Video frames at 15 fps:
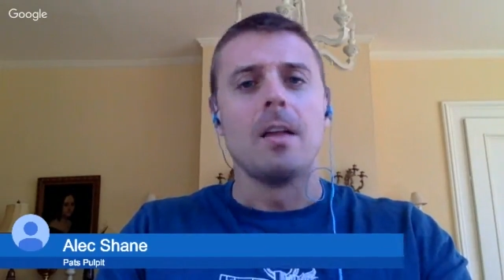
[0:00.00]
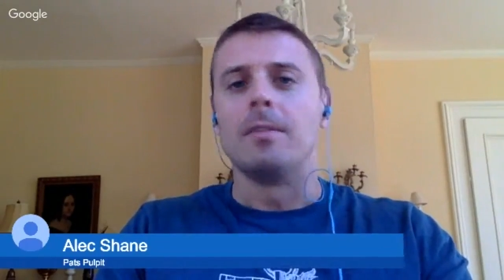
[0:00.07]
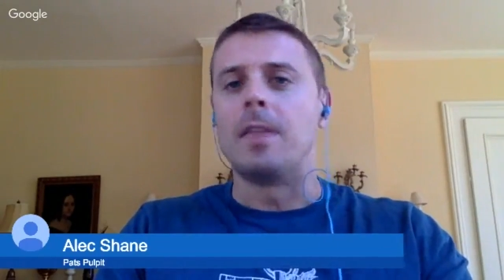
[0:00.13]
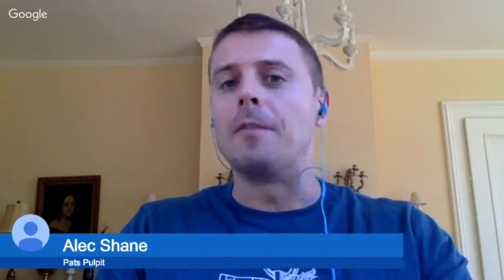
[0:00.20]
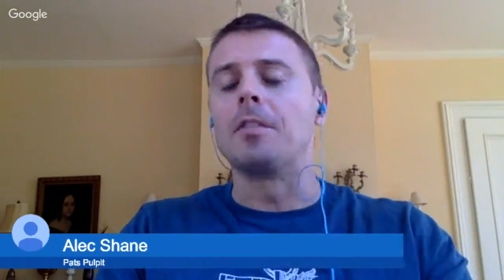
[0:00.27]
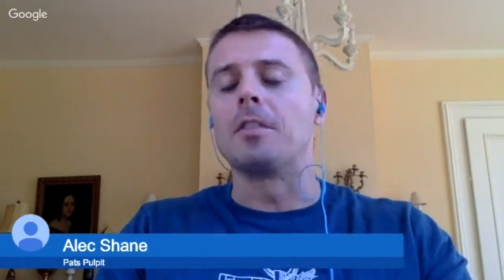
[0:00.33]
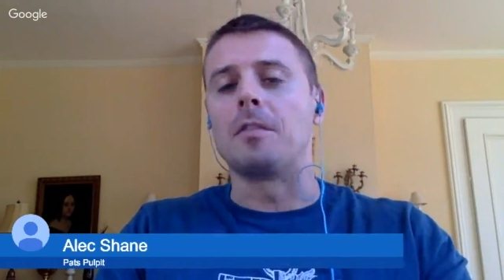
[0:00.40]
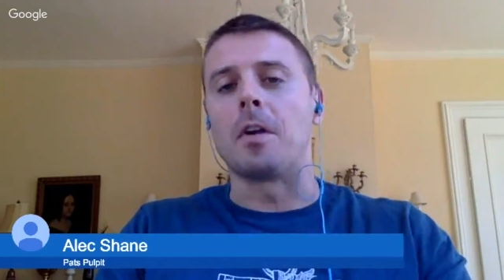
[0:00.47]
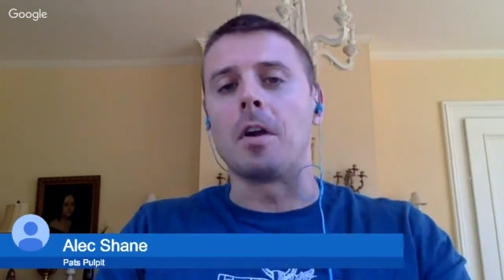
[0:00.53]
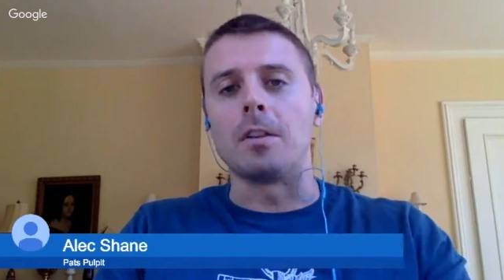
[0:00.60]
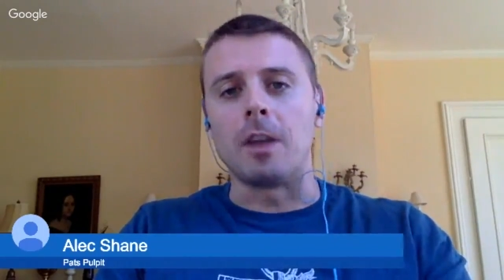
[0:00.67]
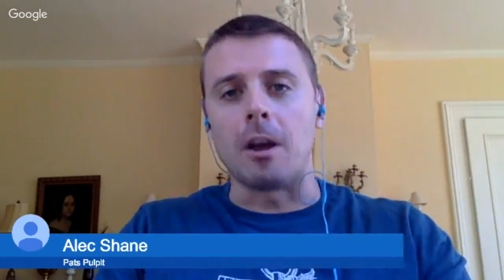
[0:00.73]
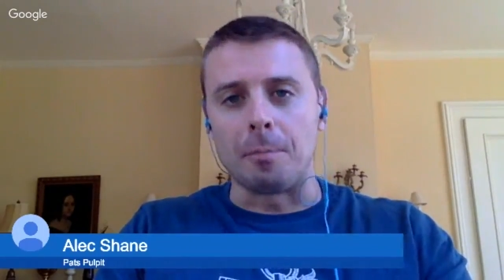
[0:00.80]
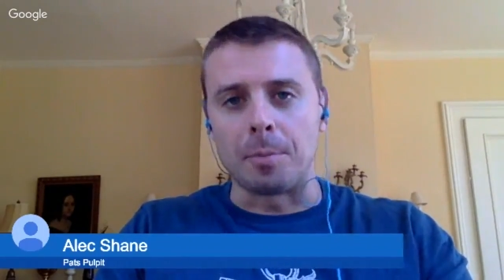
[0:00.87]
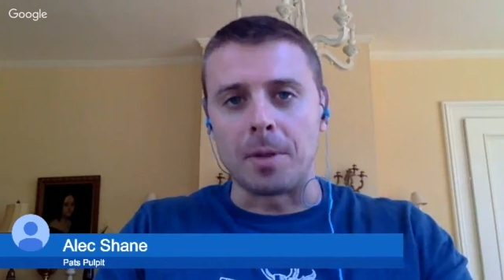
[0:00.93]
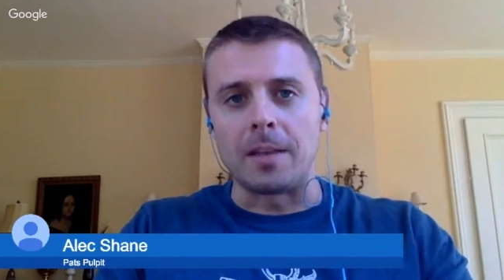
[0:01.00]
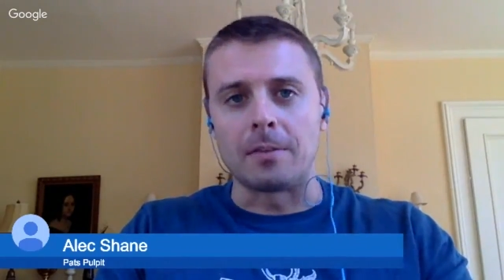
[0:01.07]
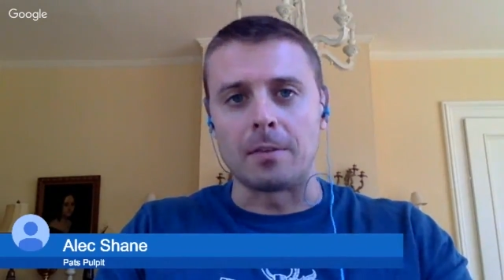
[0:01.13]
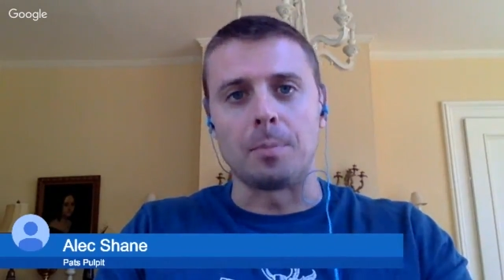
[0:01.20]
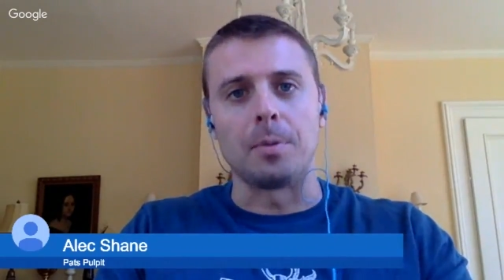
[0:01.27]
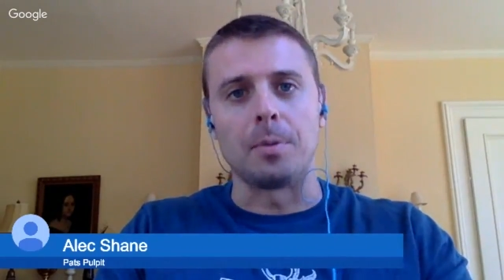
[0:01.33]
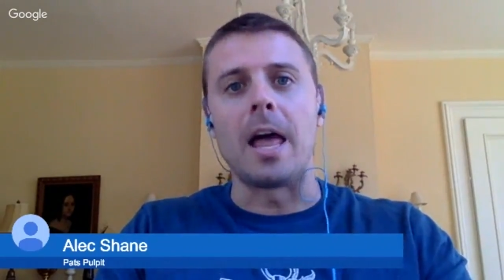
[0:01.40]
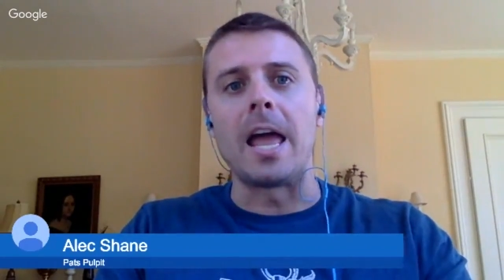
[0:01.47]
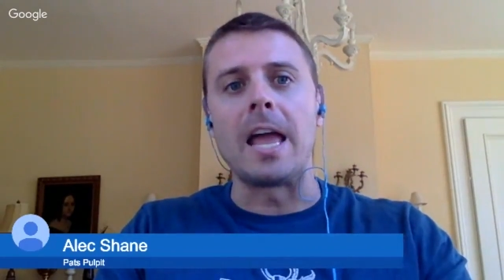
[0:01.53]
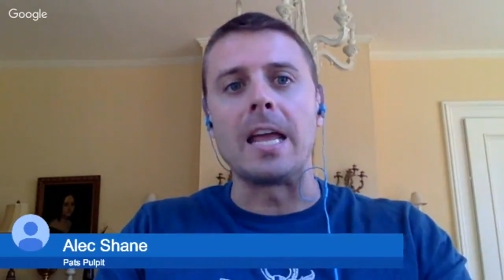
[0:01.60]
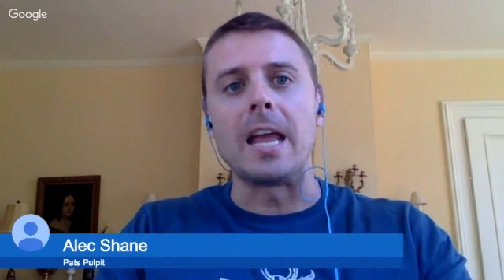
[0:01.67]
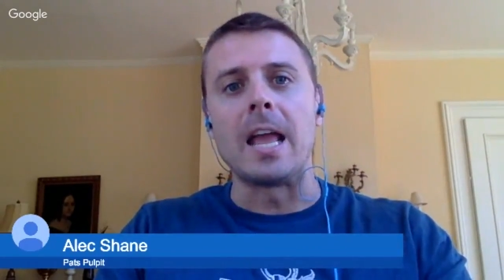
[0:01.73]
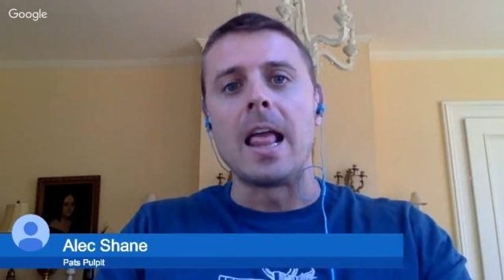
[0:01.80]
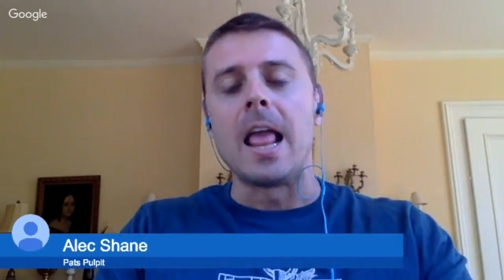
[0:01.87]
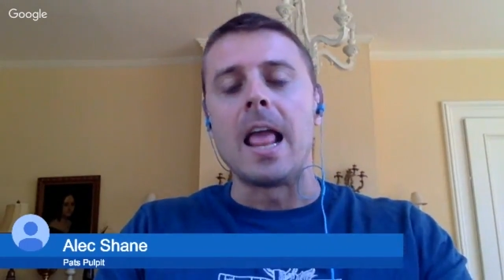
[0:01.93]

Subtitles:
Denver's a very tough place to play,